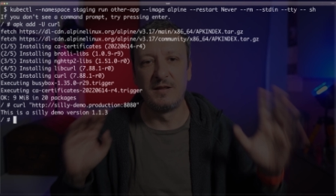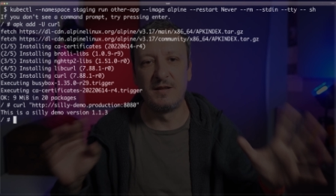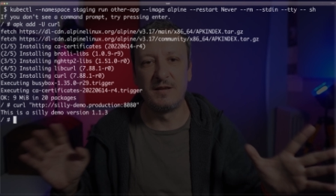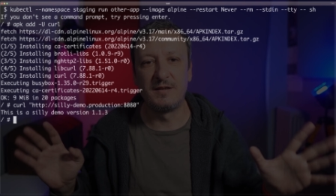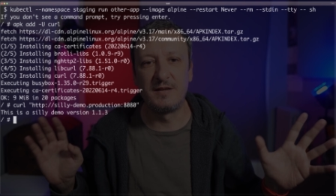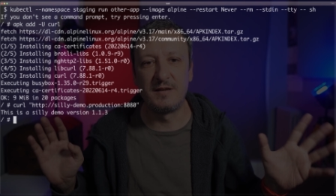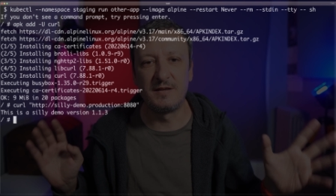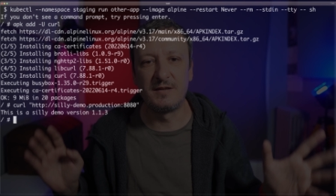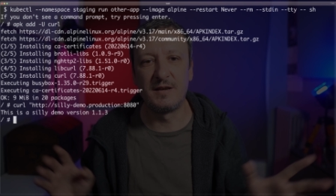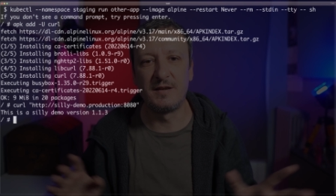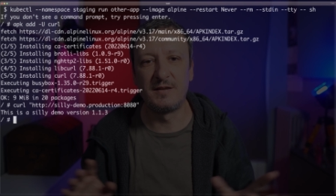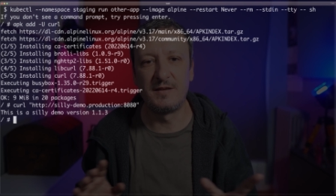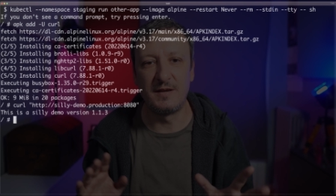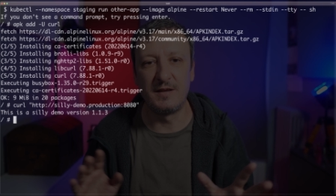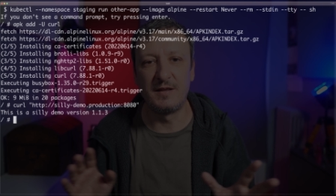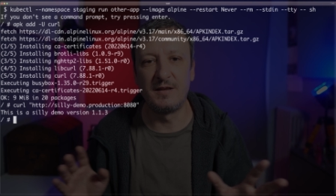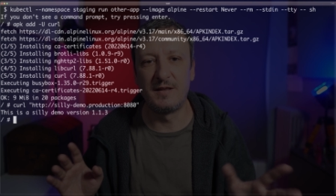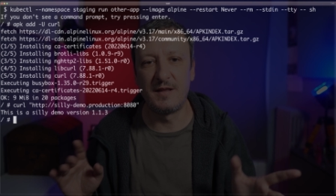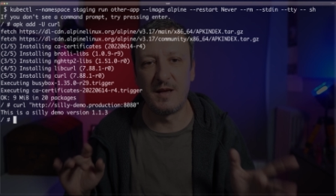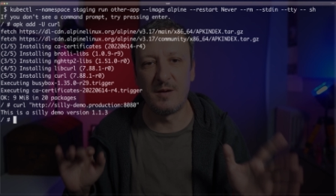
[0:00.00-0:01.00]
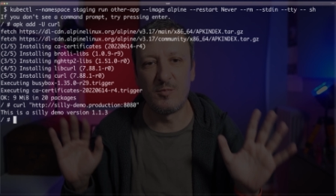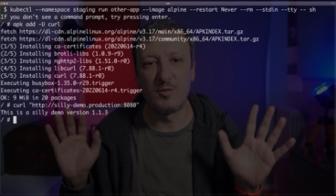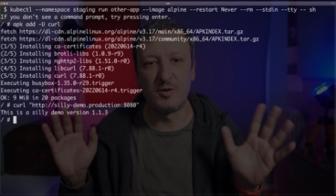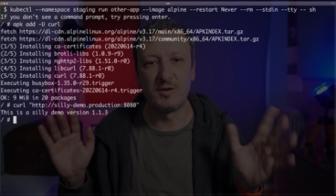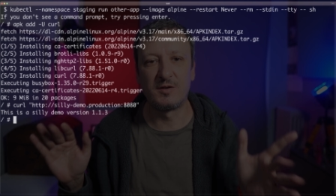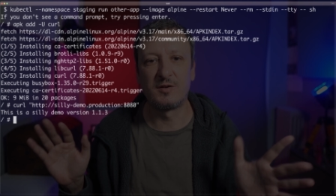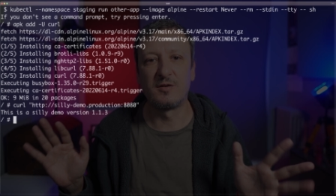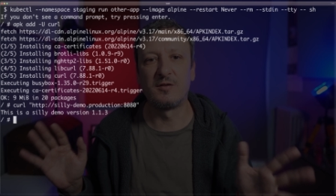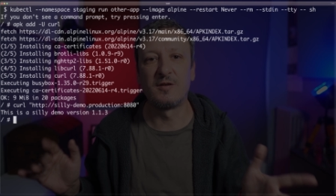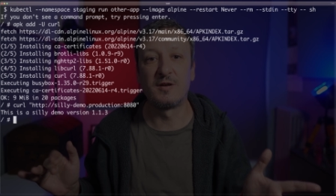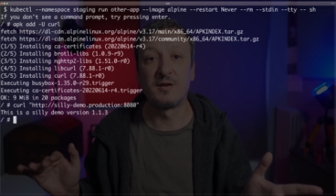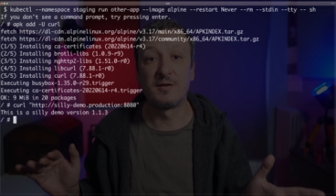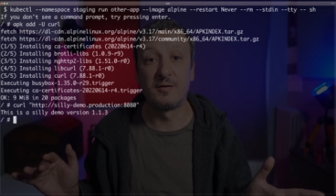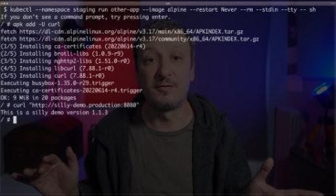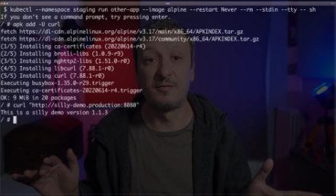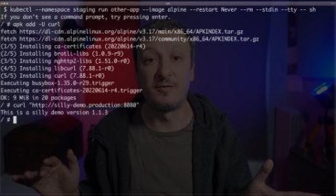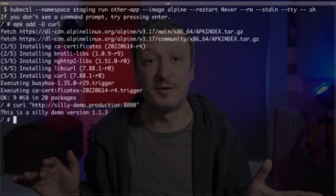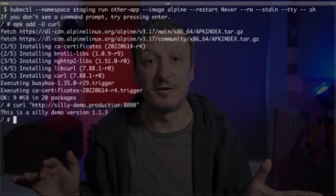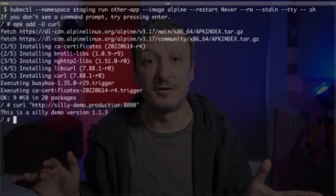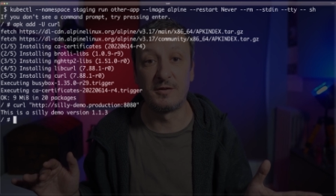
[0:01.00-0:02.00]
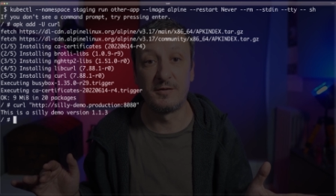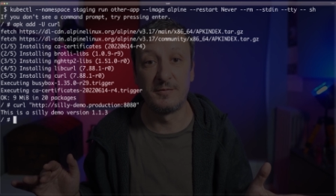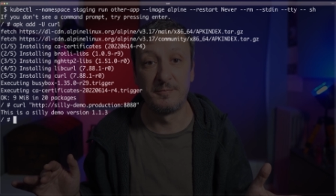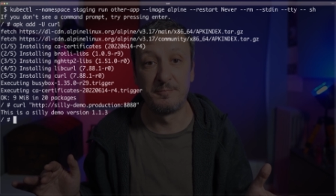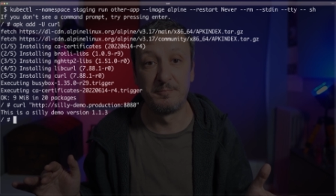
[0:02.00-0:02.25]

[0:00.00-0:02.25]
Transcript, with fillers: this is a silly demo, and so on and so forth.